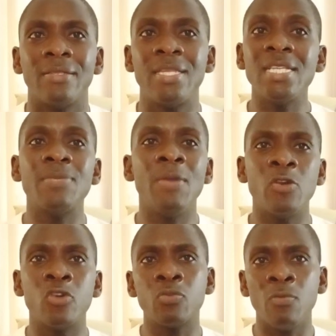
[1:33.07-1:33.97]
Things may
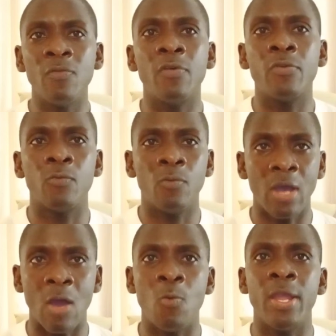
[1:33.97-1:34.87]
not move on
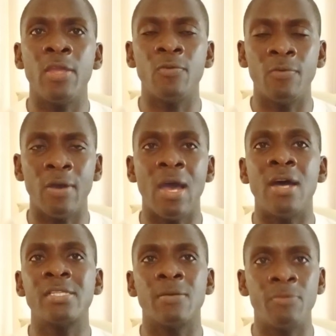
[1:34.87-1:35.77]
how way you
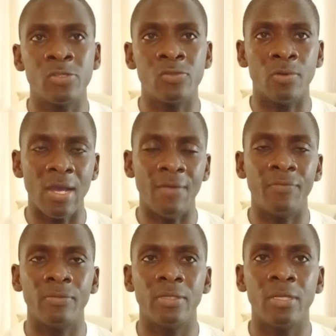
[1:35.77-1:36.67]
are supposed to have.
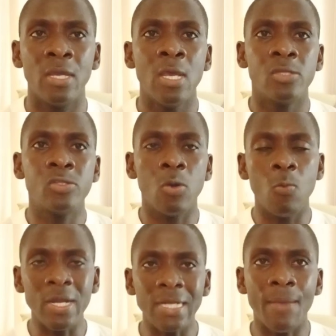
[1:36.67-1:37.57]
So
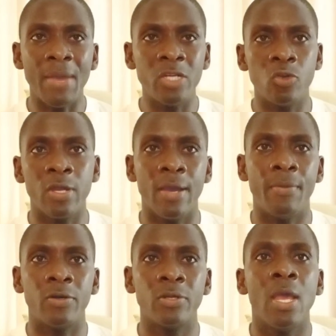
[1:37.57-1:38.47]
what am I talking
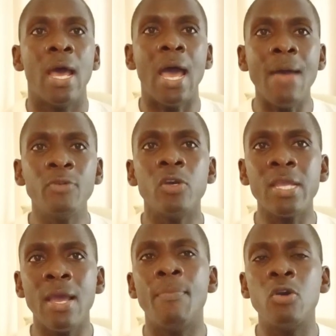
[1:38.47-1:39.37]
about? I'm
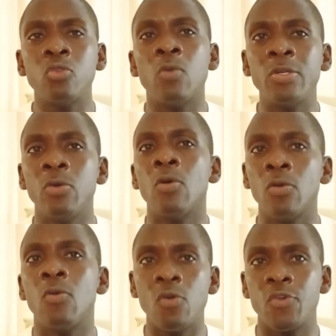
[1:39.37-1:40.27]
talking about what you
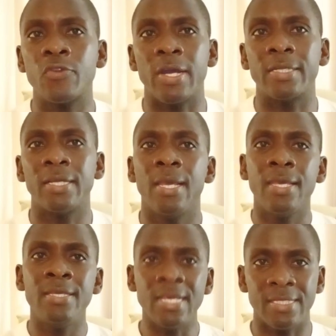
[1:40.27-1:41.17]
call a contract.
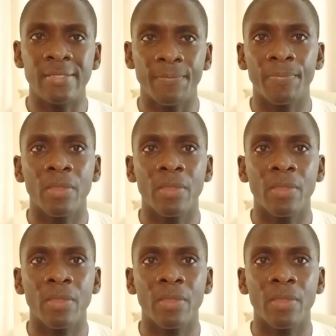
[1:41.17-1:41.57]
Yes,